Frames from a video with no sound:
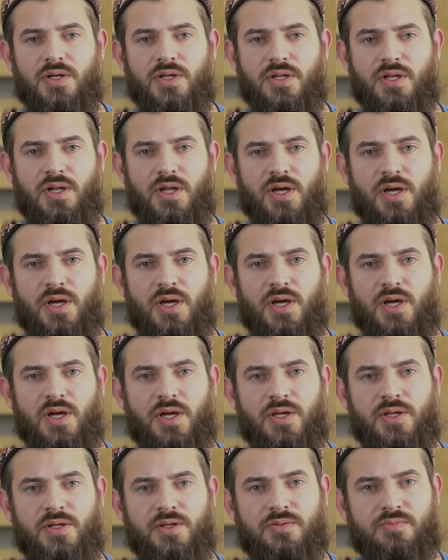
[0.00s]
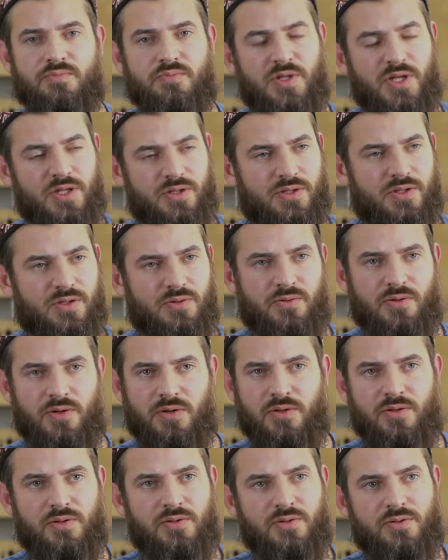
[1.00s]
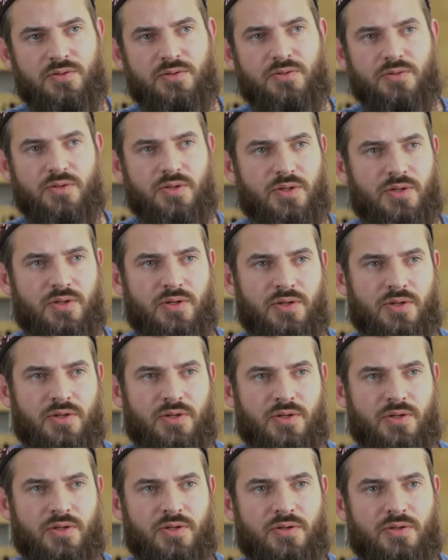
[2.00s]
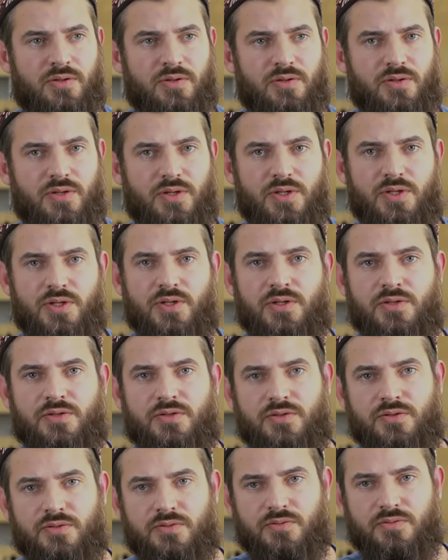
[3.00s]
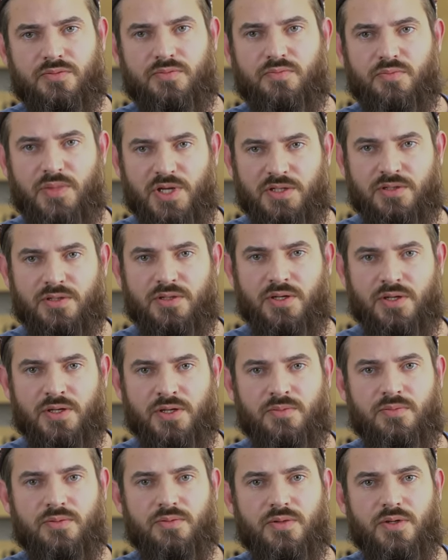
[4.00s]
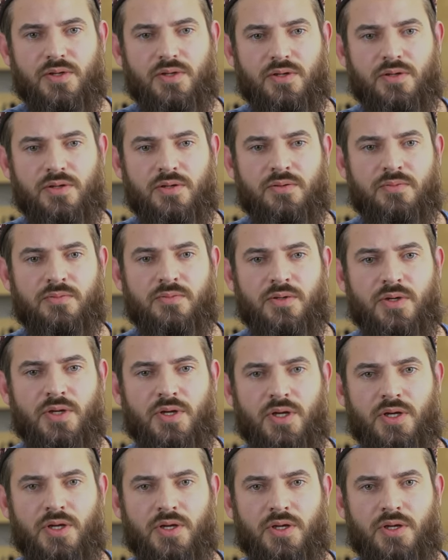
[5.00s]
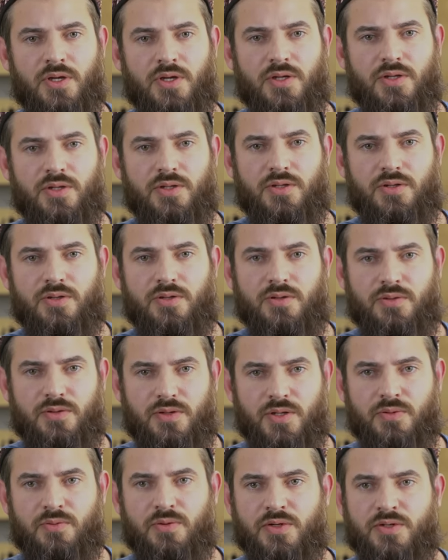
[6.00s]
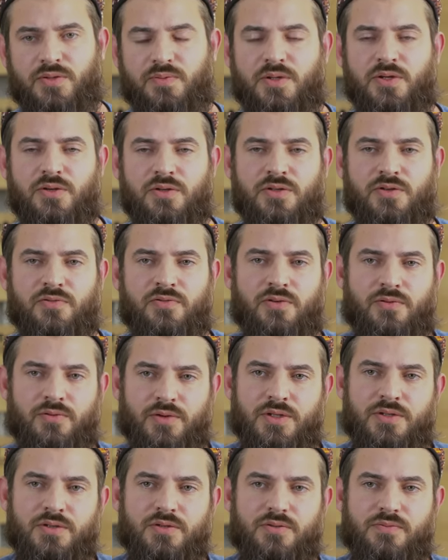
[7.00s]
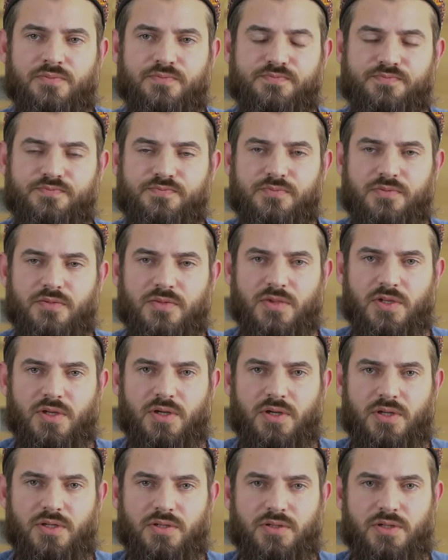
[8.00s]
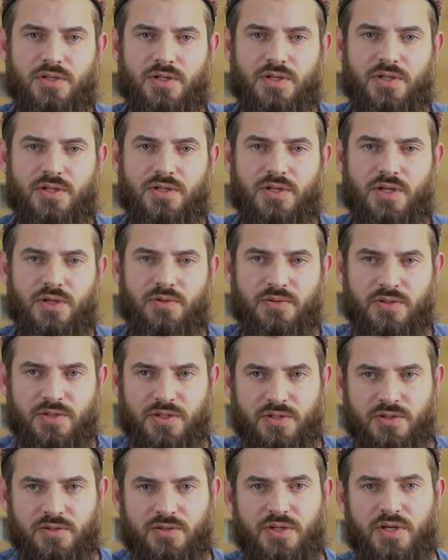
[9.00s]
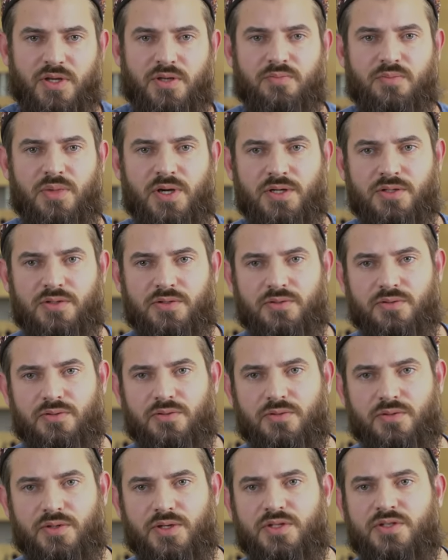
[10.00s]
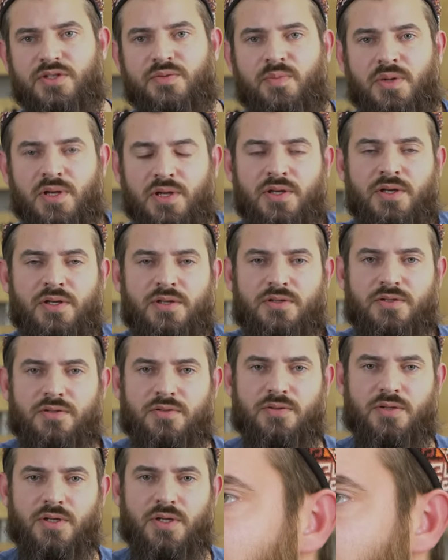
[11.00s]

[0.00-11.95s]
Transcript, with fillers: like that the world uh, is messed up, uh, that was because of a reason and then everything came back to its place.